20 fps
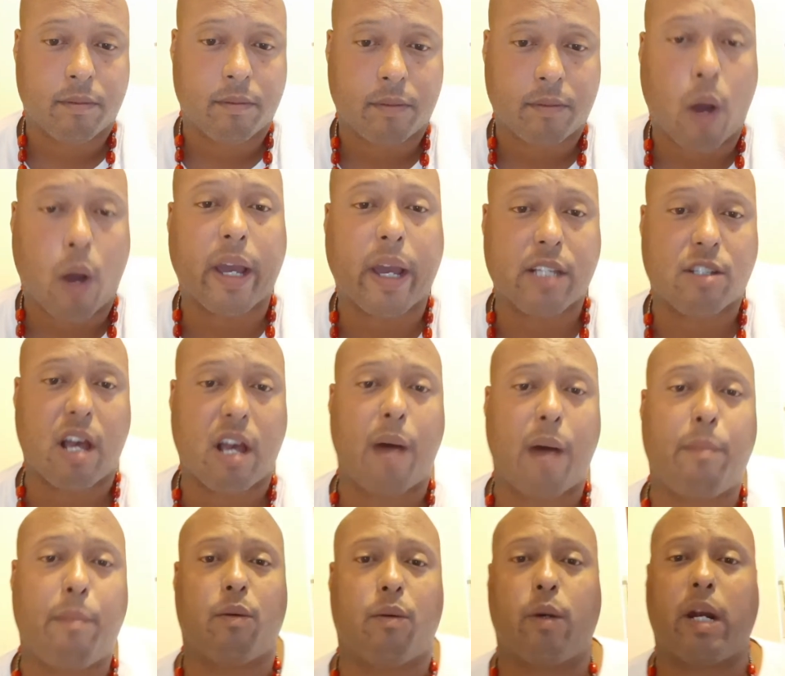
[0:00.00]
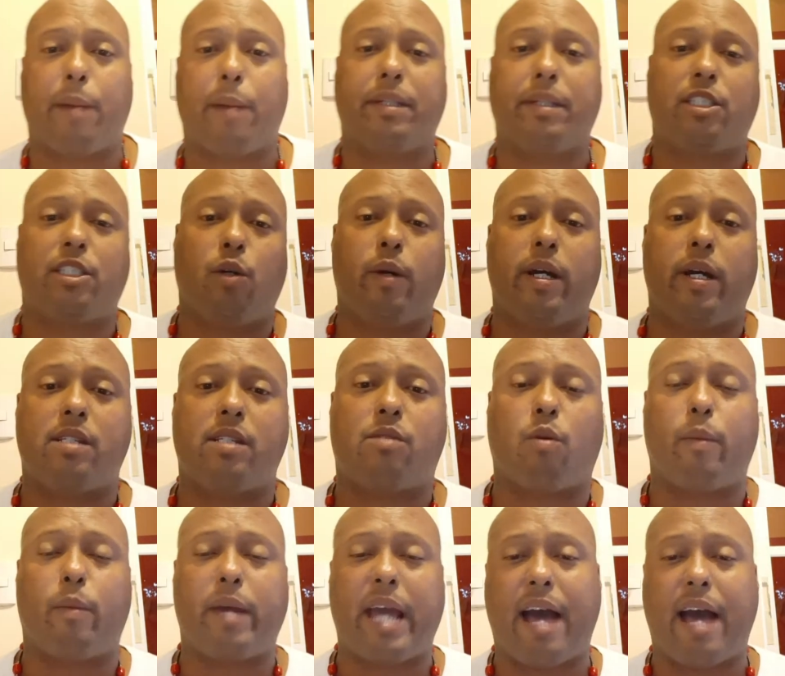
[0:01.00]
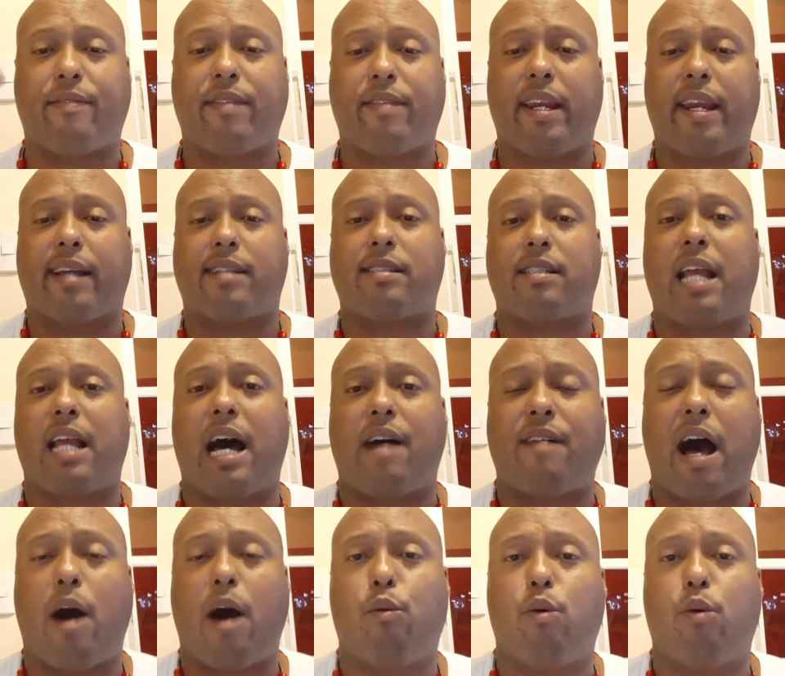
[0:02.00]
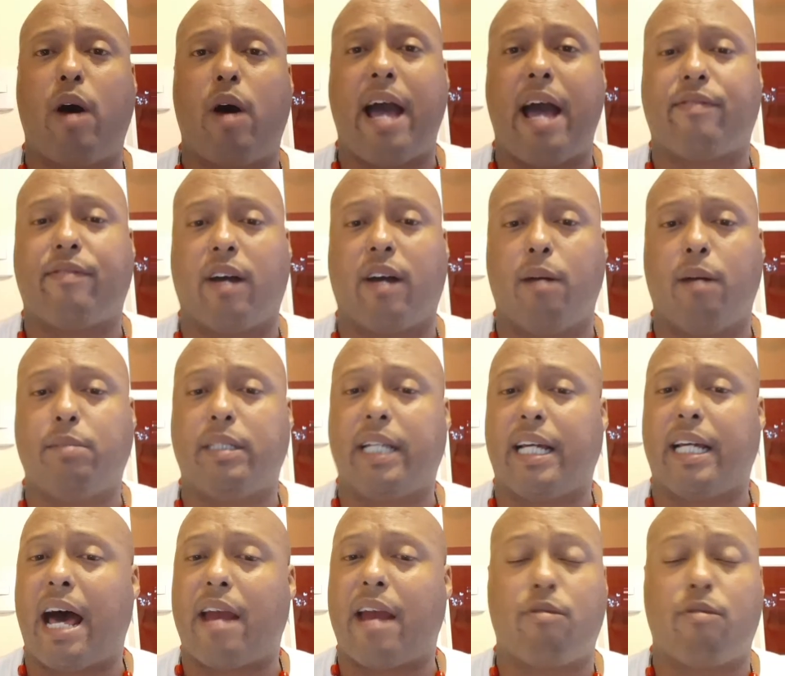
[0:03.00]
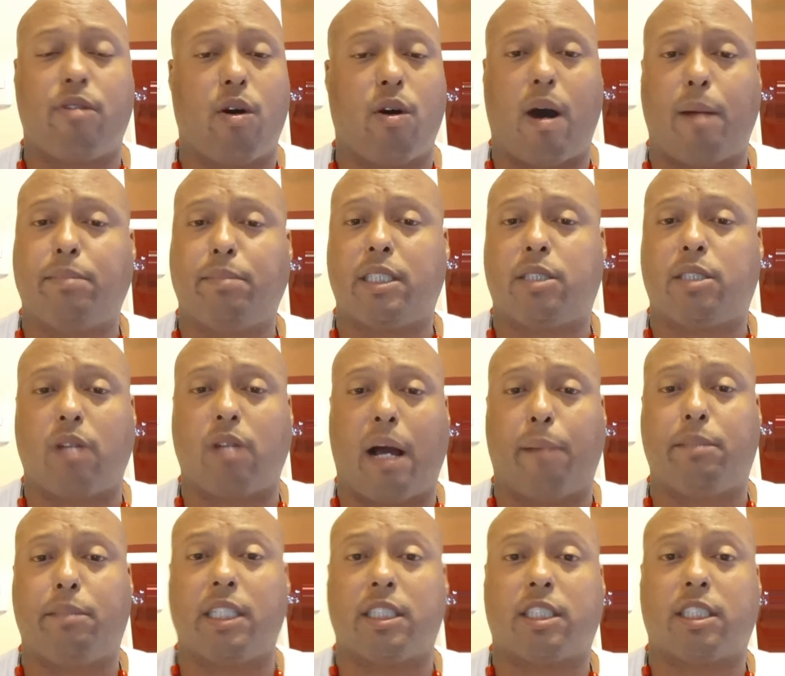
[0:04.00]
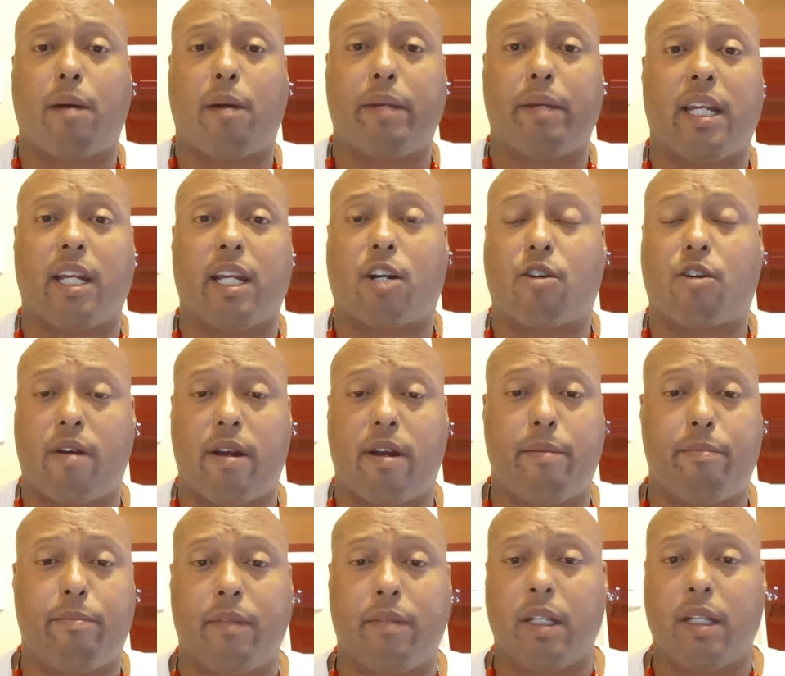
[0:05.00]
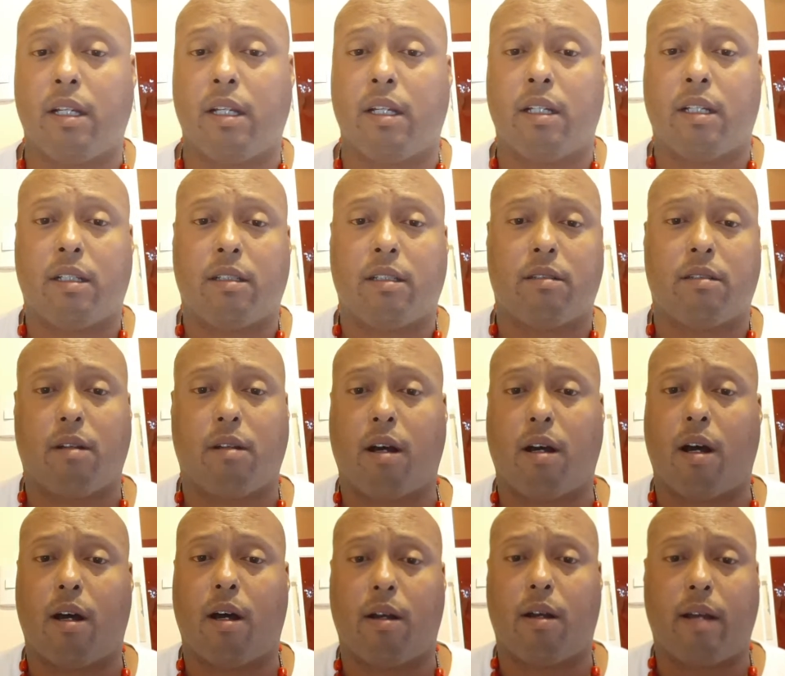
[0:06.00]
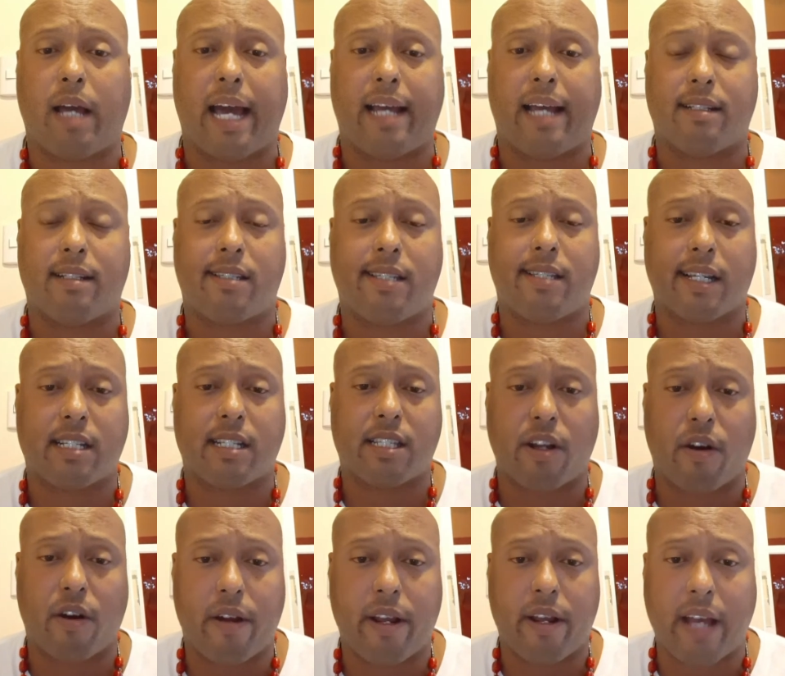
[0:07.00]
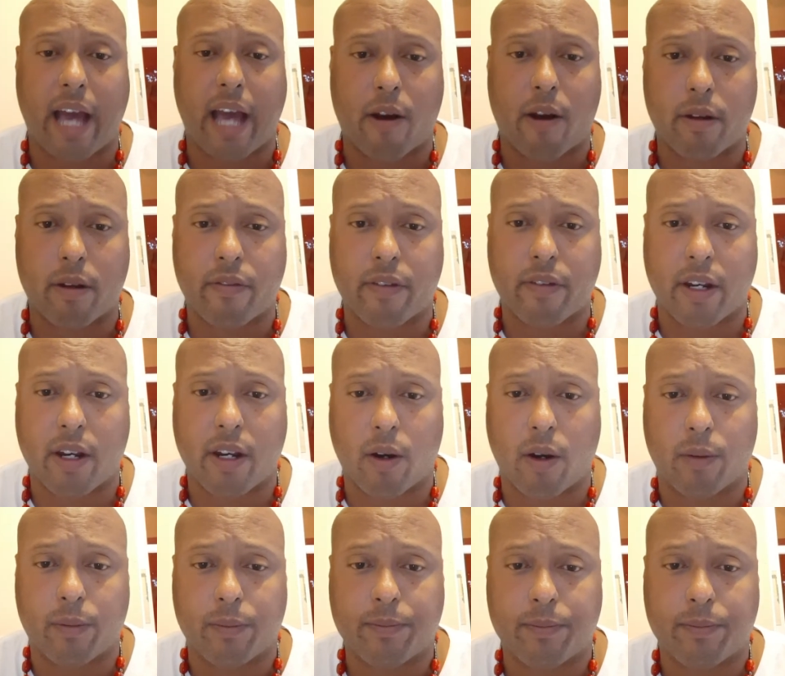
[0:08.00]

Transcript: Okay, so what I'm gonna do is when we have the next live, I will have the update. I don't know. I'm just coming in the crib at 6:30. I don't even know.